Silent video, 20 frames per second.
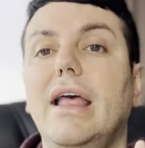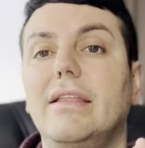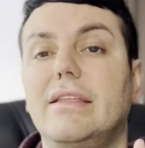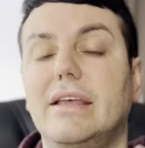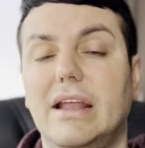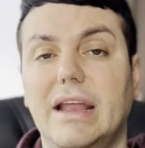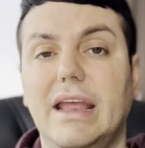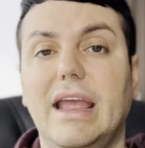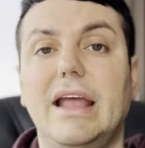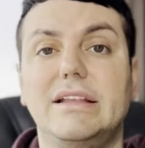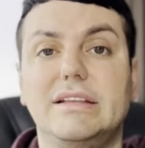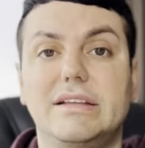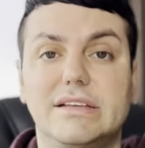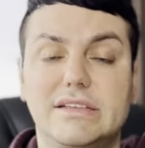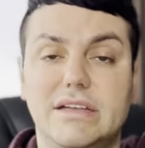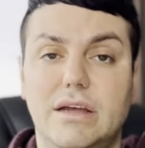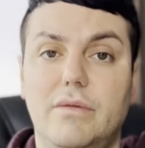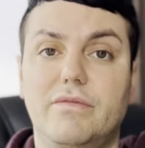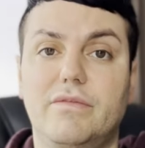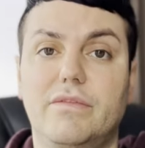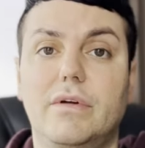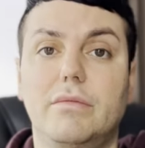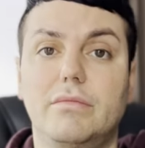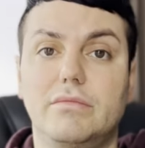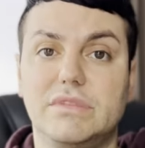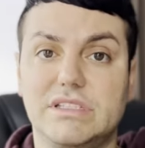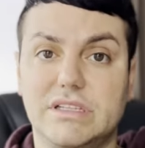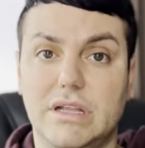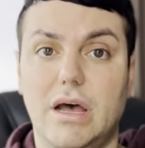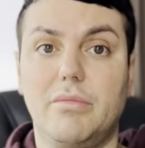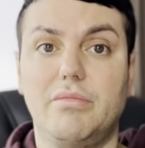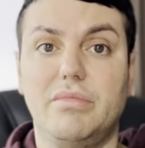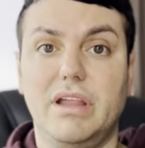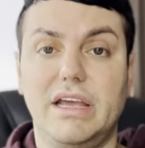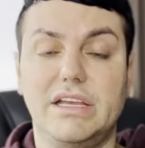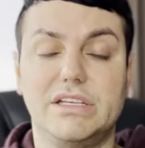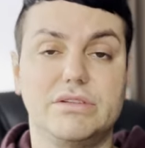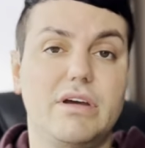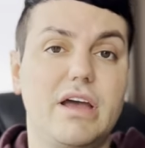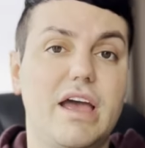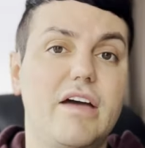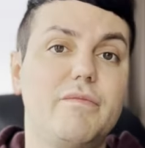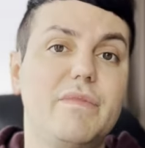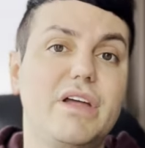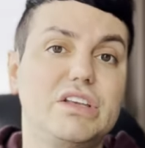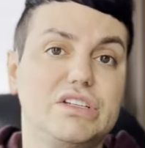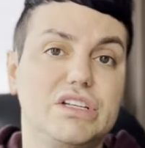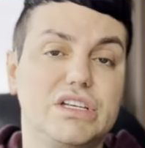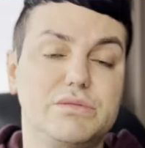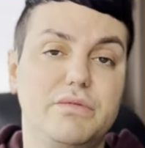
That again does come from slot play. So I have mentioned this